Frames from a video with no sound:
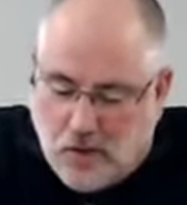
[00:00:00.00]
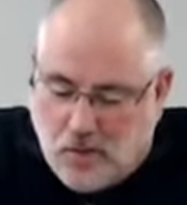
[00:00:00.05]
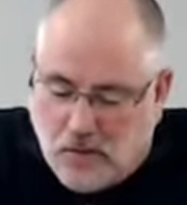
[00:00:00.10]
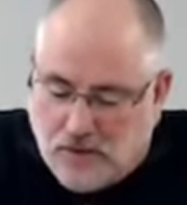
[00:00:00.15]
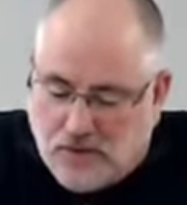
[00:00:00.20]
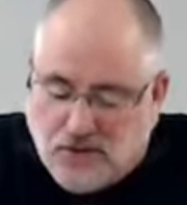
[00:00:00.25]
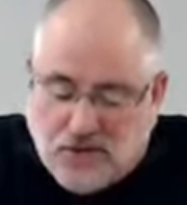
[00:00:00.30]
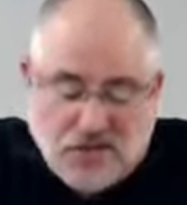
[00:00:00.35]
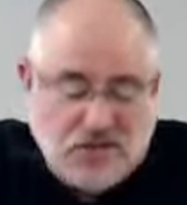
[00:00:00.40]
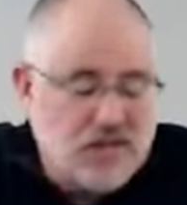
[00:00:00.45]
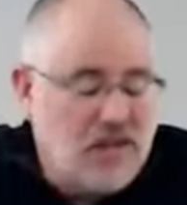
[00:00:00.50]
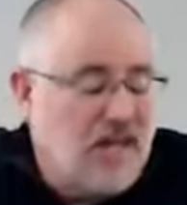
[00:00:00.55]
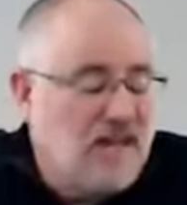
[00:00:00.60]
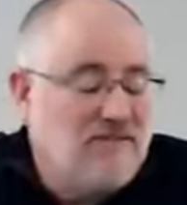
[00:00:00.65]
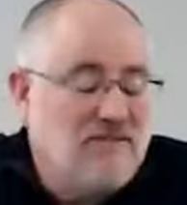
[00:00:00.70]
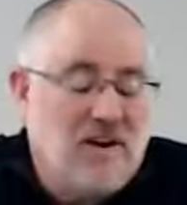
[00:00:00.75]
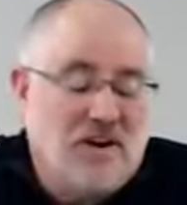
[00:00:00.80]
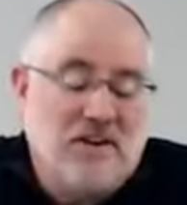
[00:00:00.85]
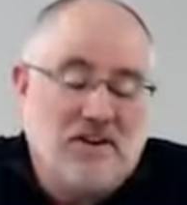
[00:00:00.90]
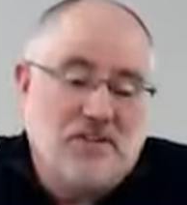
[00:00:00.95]
with just a
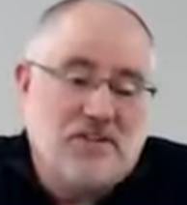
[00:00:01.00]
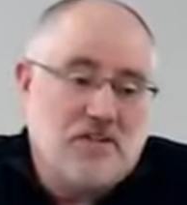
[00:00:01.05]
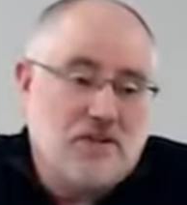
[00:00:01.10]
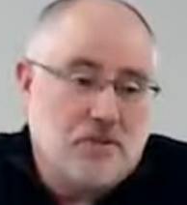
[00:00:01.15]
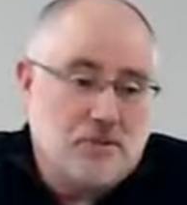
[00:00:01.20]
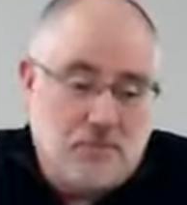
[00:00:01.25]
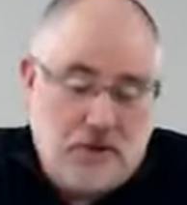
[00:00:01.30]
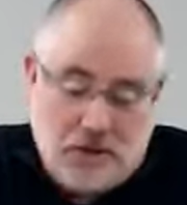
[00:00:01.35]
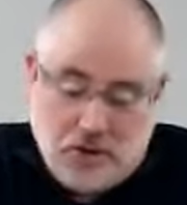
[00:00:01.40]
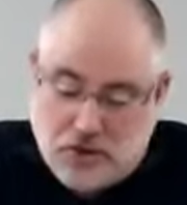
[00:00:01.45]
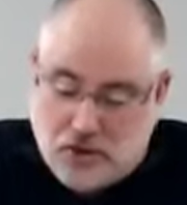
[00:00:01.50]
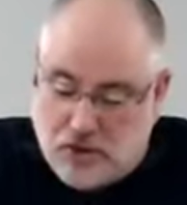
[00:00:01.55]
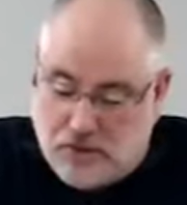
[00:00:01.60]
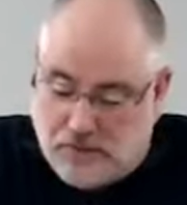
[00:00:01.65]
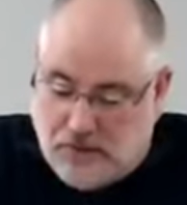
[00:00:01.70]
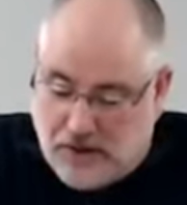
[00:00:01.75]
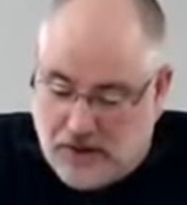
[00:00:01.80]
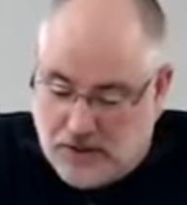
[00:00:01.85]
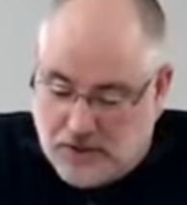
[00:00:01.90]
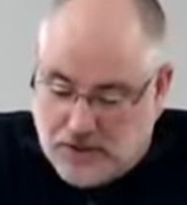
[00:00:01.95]
very suspicion
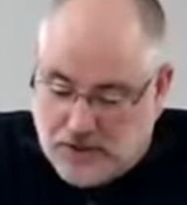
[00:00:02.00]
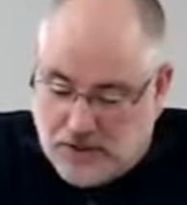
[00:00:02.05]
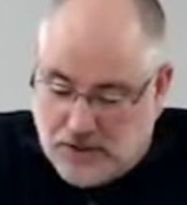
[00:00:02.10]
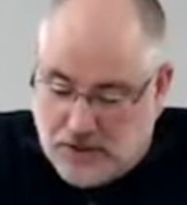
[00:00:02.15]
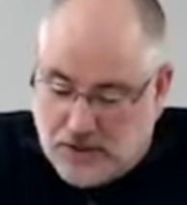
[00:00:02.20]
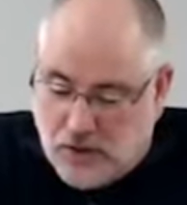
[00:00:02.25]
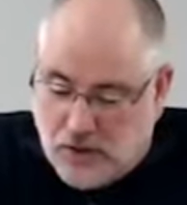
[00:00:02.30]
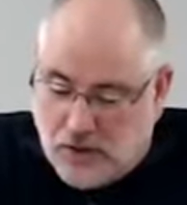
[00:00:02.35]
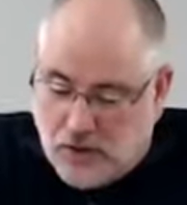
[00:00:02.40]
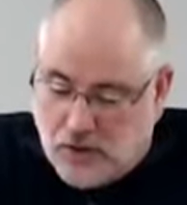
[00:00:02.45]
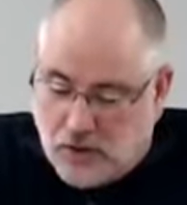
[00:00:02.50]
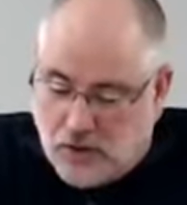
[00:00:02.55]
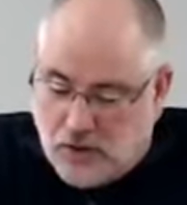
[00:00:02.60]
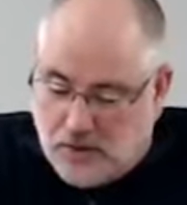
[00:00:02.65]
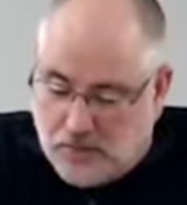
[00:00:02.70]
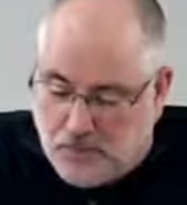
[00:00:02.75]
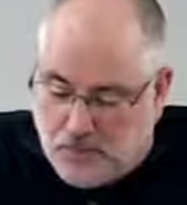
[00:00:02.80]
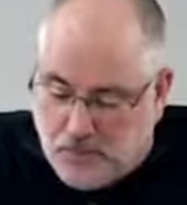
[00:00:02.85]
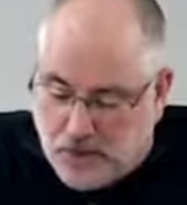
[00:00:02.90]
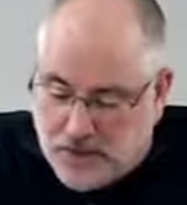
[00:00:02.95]
of heresy, could
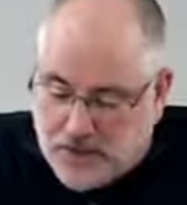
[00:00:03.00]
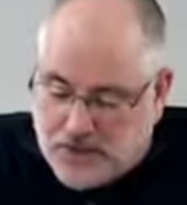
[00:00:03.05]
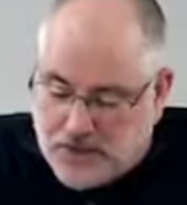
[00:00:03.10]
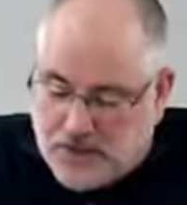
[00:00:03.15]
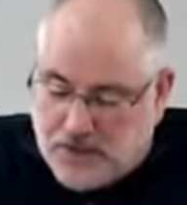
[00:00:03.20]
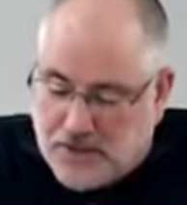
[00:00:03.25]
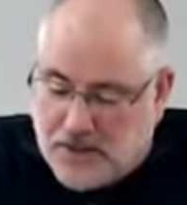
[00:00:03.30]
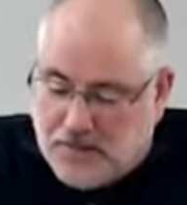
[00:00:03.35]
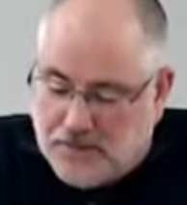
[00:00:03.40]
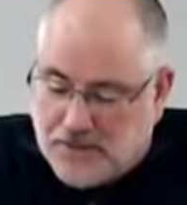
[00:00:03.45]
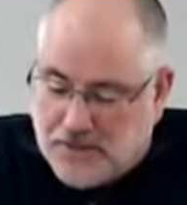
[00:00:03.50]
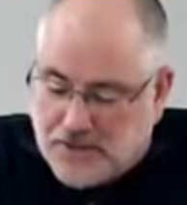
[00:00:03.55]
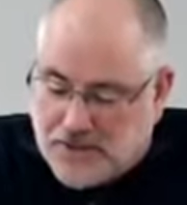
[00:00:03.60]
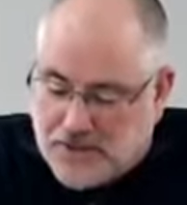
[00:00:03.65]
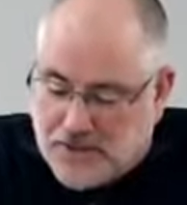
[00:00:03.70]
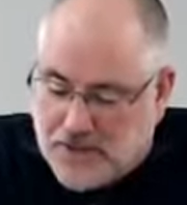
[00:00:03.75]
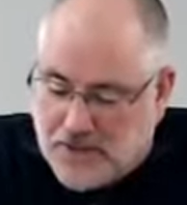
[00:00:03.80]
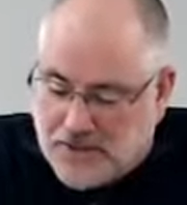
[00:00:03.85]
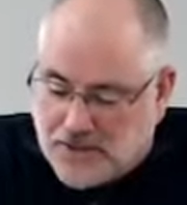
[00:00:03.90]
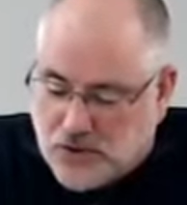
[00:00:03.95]
imprison and put to
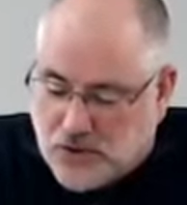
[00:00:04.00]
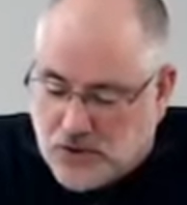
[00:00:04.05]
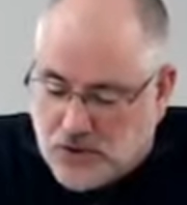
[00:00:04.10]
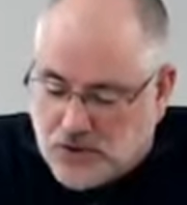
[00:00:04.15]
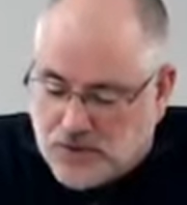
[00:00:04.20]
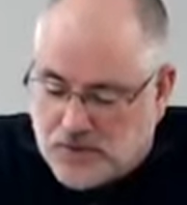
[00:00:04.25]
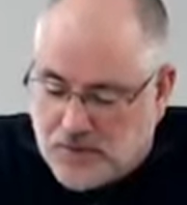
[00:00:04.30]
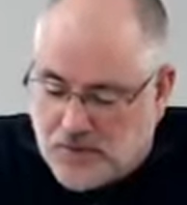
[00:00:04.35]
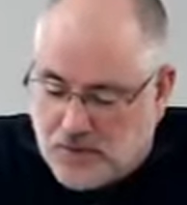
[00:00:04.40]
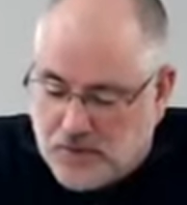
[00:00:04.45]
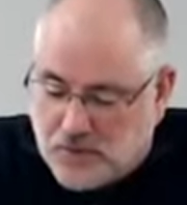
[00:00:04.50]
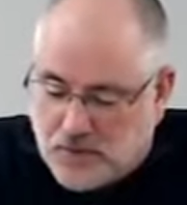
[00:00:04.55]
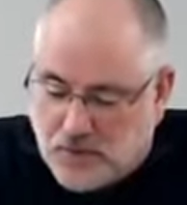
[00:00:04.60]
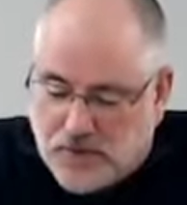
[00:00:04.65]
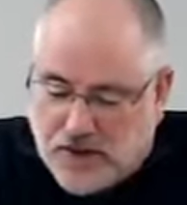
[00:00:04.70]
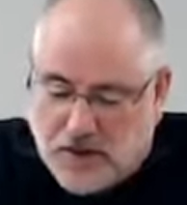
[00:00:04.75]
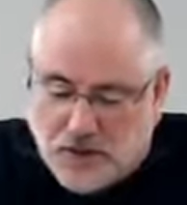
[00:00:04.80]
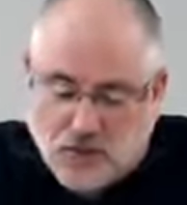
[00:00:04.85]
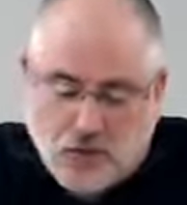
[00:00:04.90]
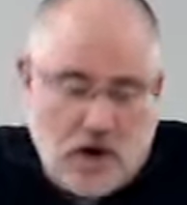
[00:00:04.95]
death church members
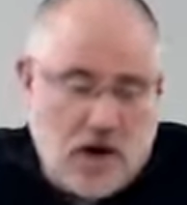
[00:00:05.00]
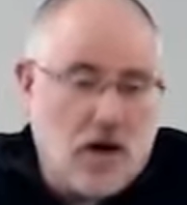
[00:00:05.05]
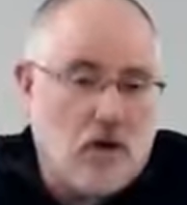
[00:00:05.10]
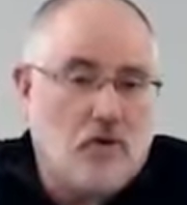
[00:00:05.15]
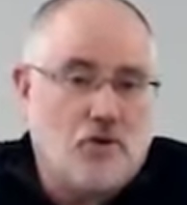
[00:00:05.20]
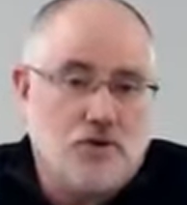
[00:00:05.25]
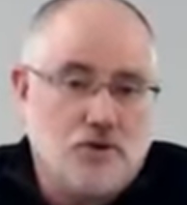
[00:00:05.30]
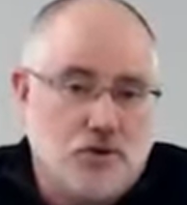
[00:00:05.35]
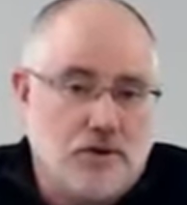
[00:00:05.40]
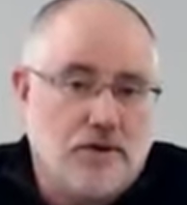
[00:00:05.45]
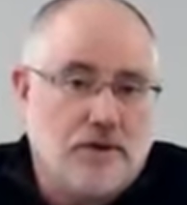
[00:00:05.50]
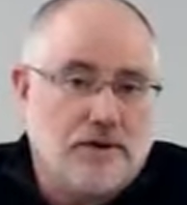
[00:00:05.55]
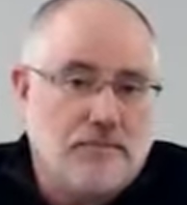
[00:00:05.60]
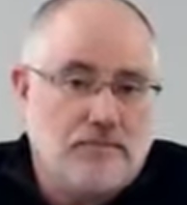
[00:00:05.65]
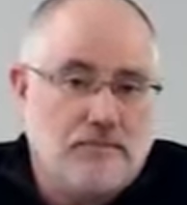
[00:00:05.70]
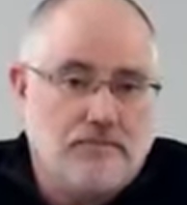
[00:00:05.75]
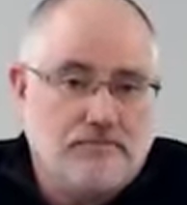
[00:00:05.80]
without trial or jury.